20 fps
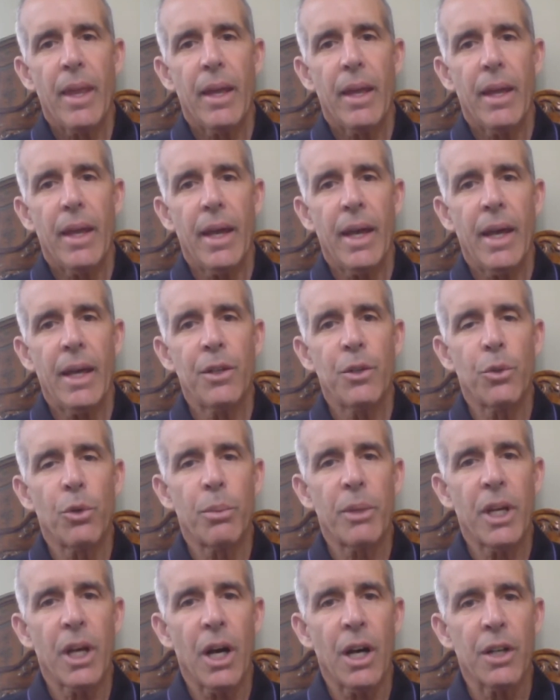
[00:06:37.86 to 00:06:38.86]
and you will
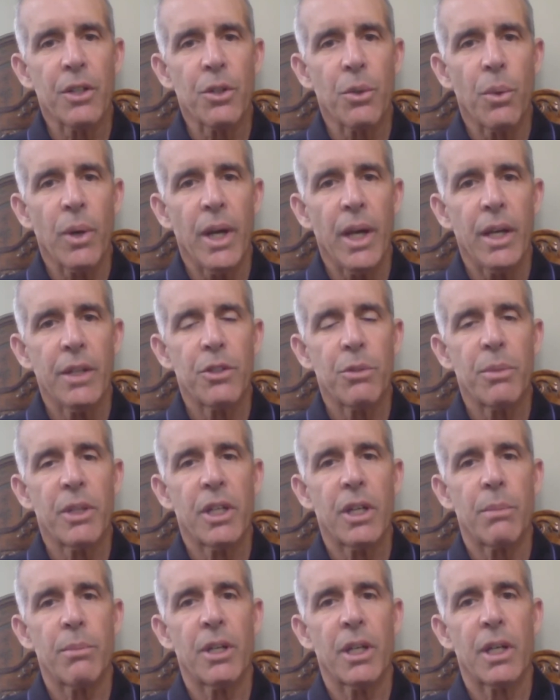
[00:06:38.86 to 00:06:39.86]
be on your way to
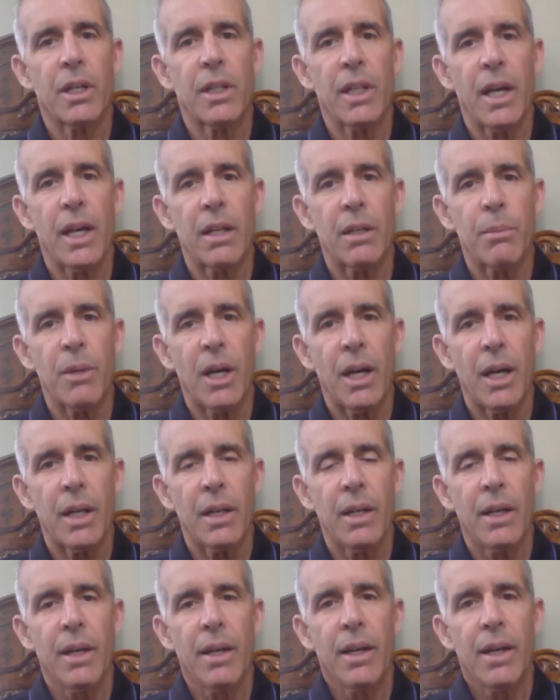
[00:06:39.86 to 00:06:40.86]
becoming a client of mine
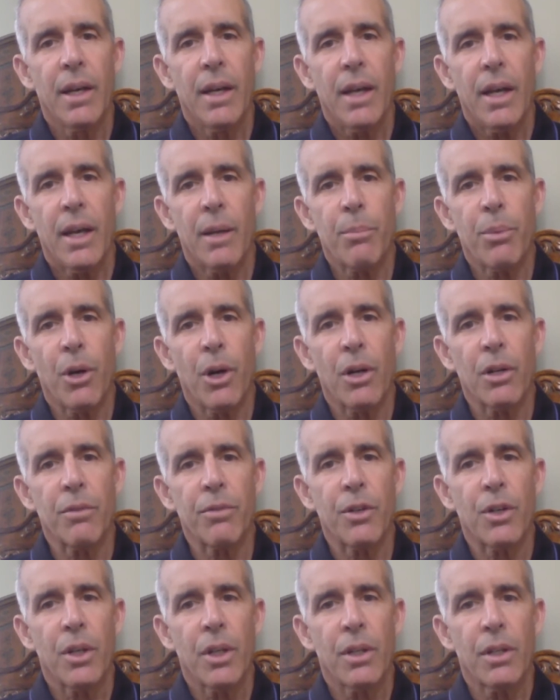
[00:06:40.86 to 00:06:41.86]
and part of
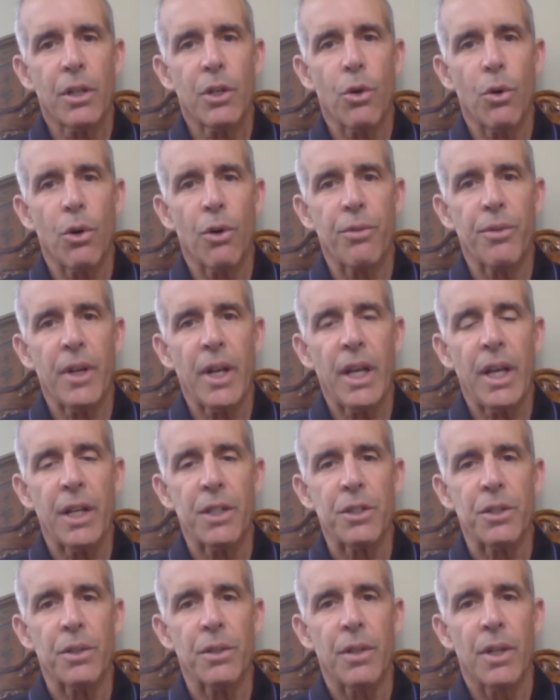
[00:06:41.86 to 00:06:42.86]
the Kohr
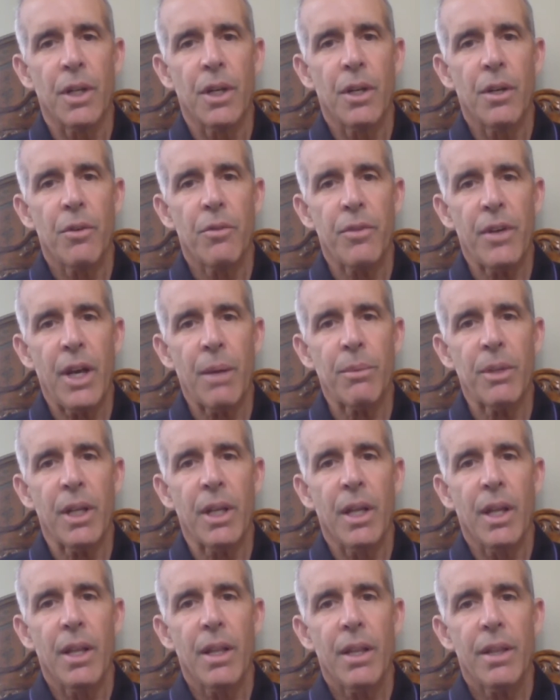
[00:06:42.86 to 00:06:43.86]
Financial family.
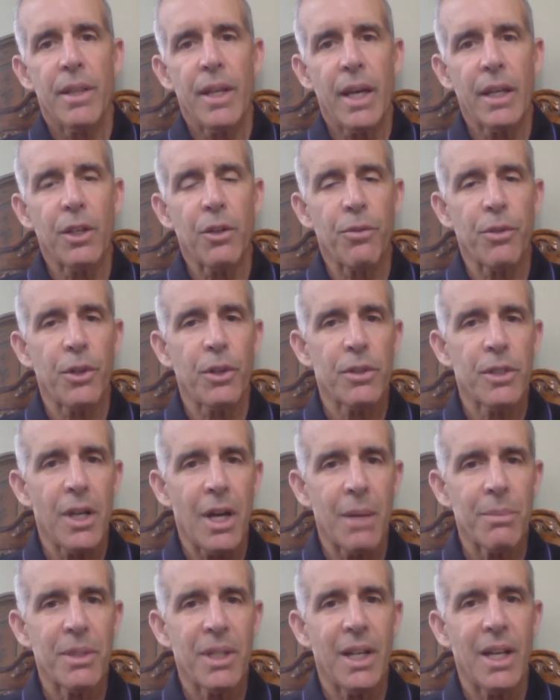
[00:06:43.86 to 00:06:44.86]
Thank you for your
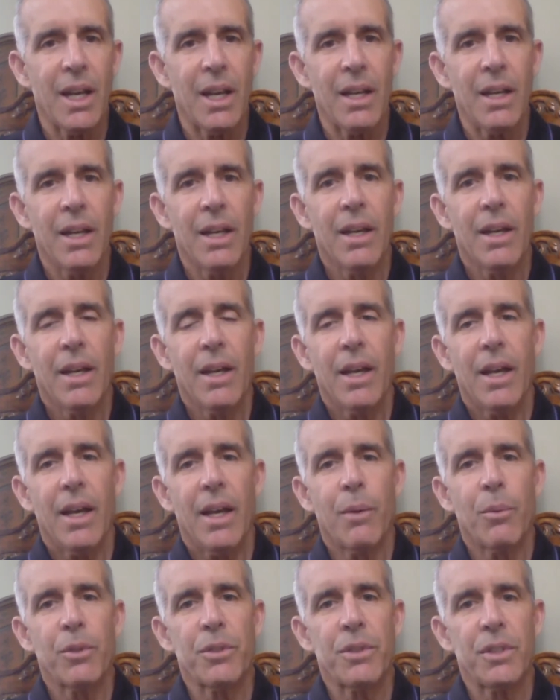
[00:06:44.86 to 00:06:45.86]
time today,
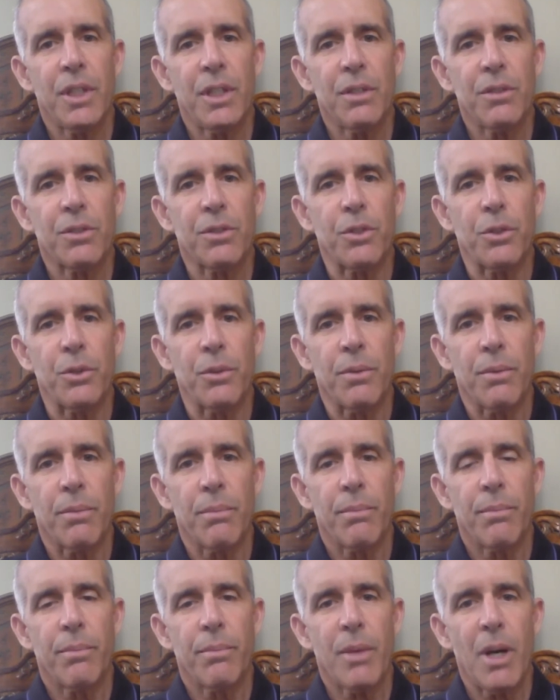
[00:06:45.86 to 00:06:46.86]
and we'll see you soon.
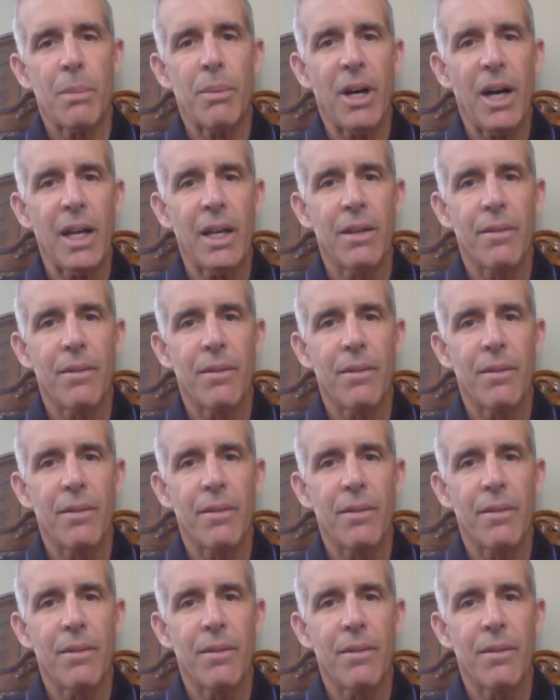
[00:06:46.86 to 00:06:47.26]
Bye-bye.